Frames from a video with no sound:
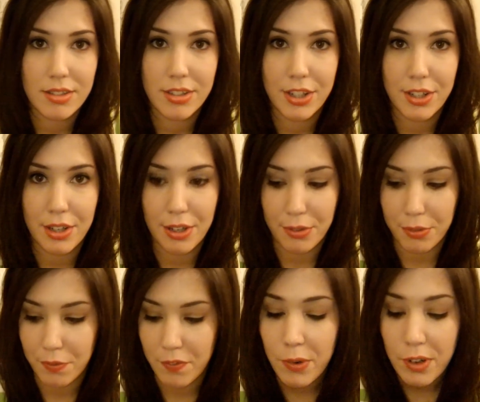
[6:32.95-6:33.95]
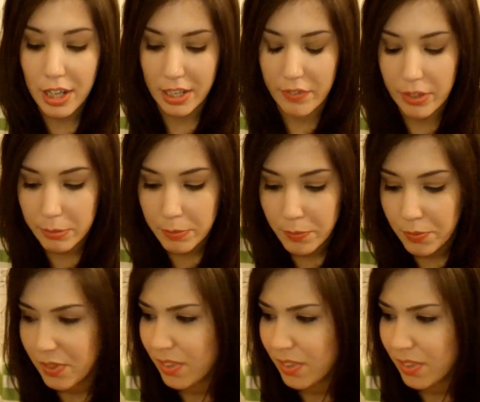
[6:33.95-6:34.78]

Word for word: you know, four of them.